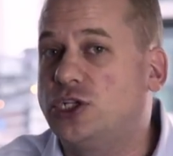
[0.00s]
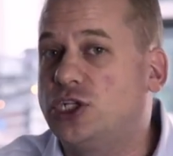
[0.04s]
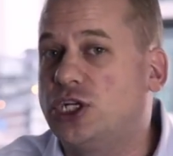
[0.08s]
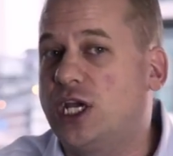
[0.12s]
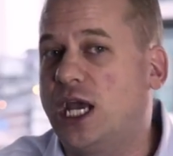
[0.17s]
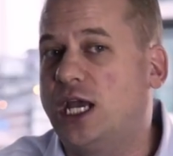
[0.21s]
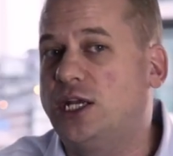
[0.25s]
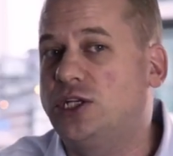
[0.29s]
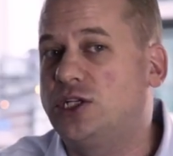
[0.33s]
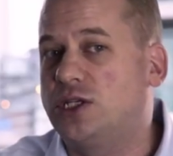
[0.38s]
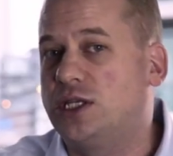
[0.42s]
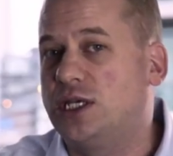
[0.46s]

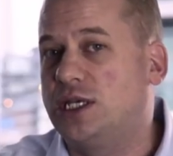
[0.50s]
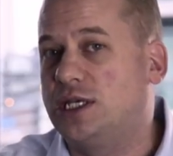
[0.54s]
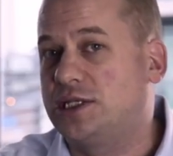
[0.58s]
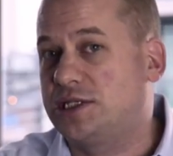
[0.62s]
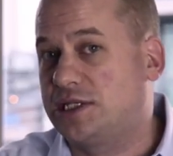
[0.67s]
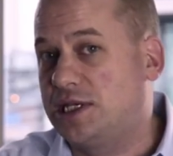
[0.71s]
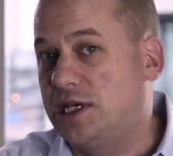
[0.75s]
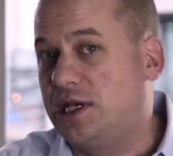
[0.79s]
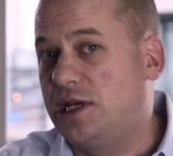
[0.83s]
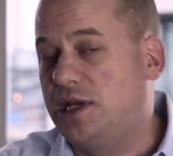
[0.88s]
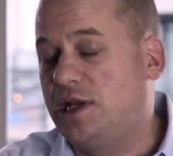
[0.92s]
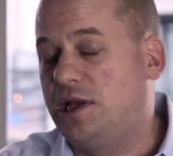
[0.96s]
change the
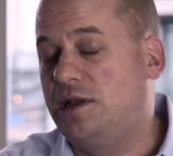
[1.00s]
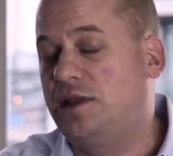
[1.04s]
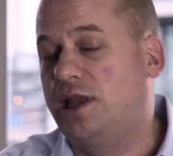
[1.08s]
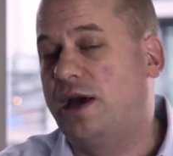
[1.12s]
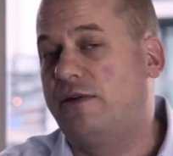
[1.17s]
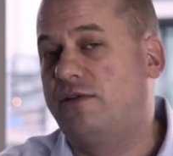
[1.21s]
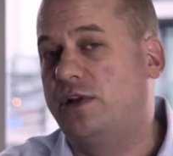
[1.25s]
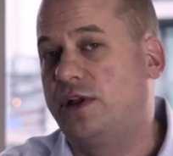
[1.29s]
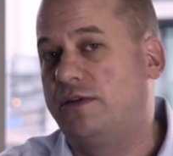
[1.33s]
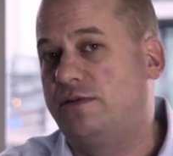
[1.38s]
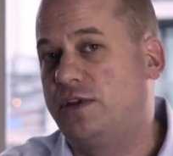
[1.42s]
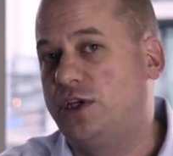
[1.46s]
acidity
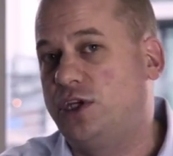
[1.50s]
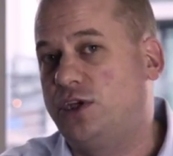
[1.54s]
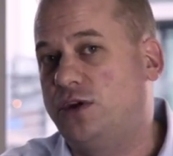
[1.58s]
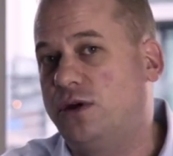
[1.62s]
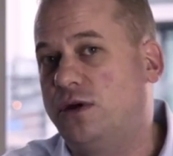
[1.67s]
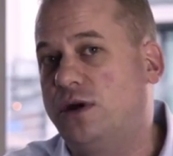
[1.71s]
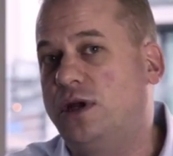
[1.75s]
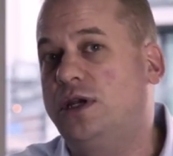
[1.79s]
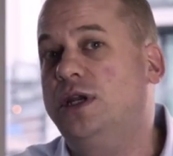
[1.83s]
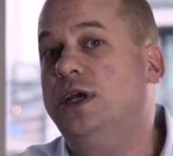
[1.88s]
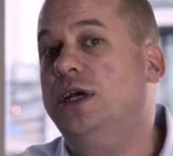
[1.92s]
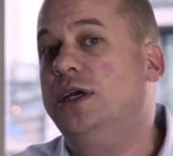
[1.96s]
level of the
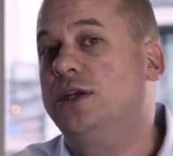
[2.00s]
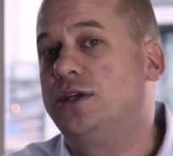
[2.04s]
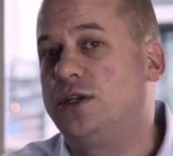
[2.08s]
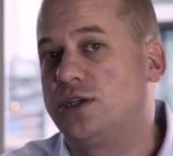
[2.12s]
urine,